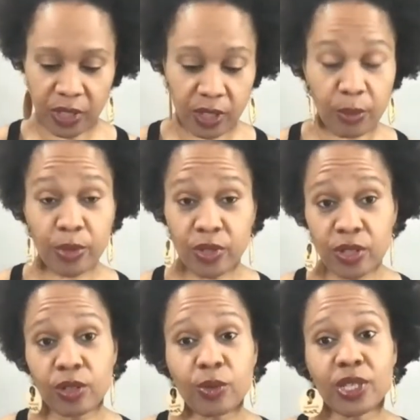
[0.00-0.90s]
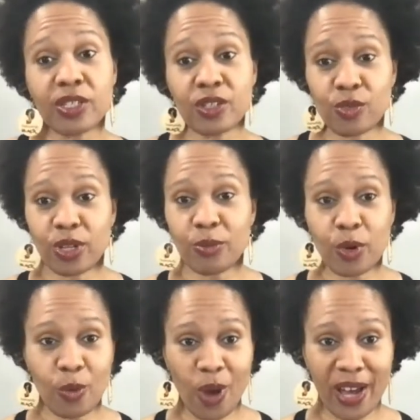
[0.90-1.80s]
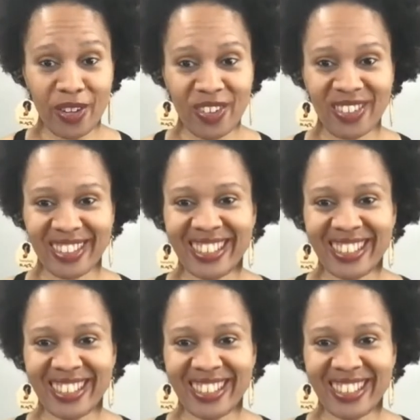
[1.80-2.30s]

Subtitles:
Number two is to drink more water.